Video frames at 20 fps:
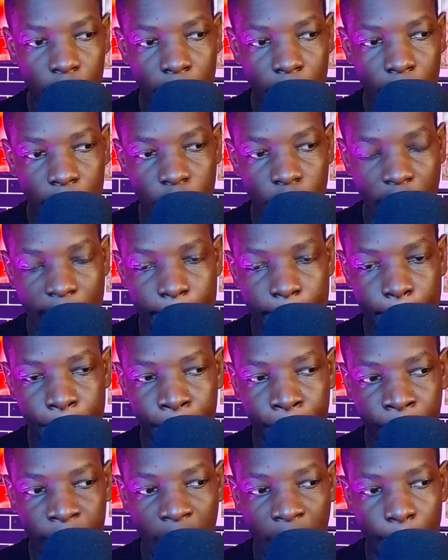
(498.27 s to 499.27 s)
right,
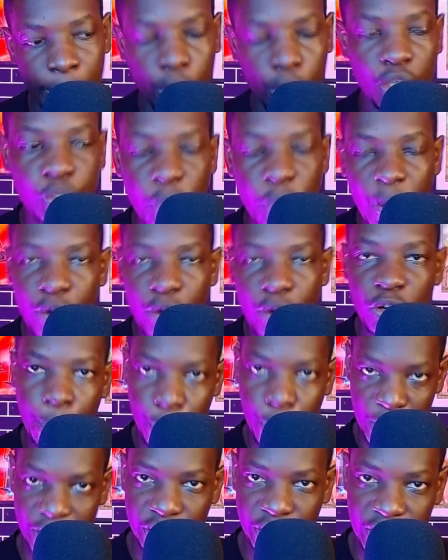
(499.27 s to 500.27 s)
because we were not
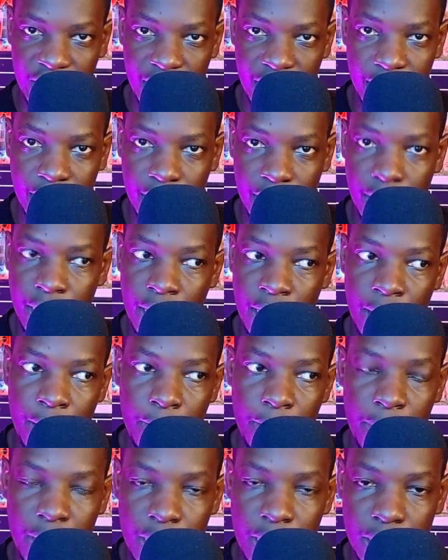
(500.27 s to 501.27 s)
pressing,
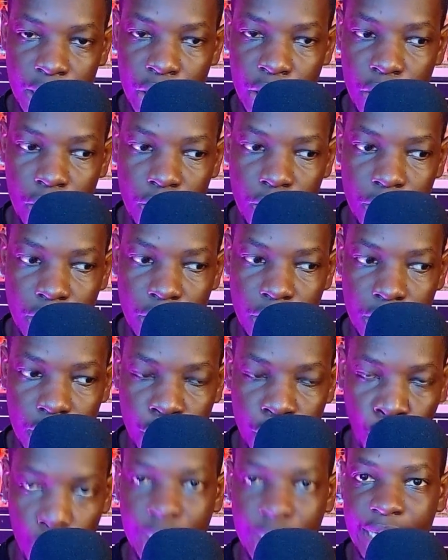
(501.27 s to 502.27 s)

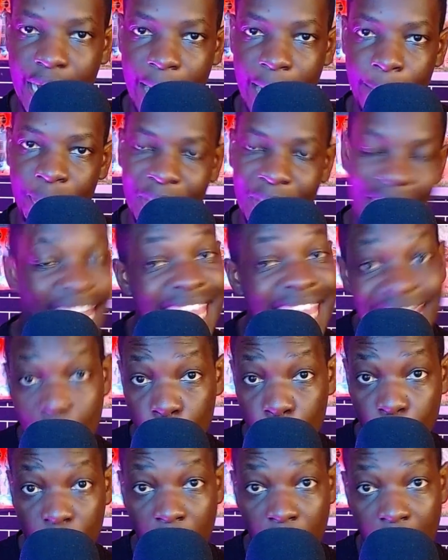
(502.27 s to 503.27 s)
Tottenham in
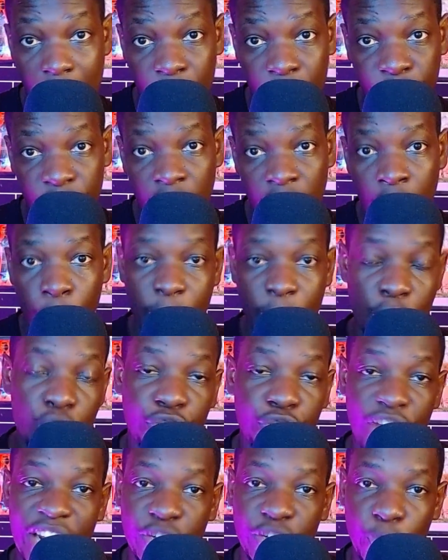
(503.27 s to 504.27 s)
their own half, we're not
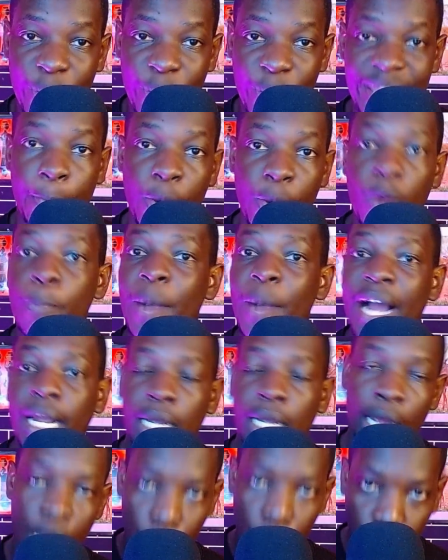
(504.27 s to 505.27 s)
trying to win the ball
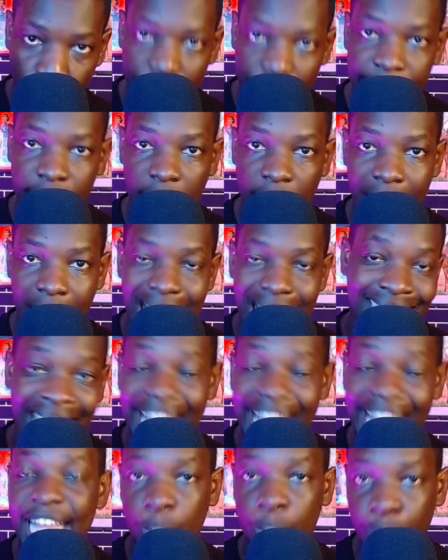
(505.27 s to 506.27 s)
back quicker, as
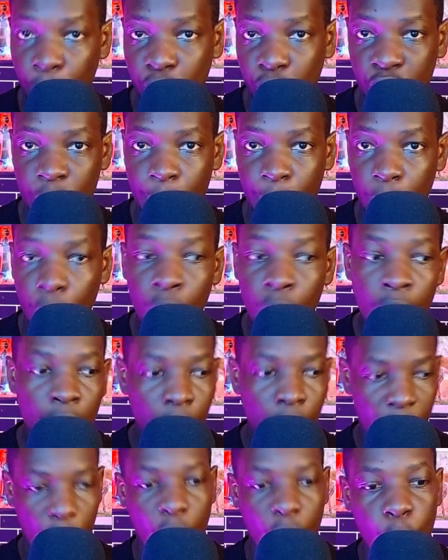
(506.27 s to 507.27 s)
high as possible.
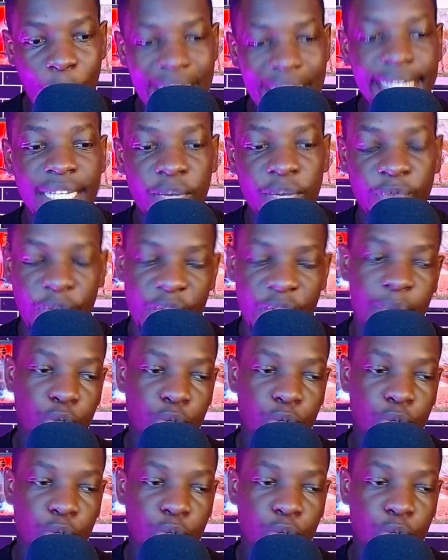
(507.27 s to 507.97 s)
We were waiting for them to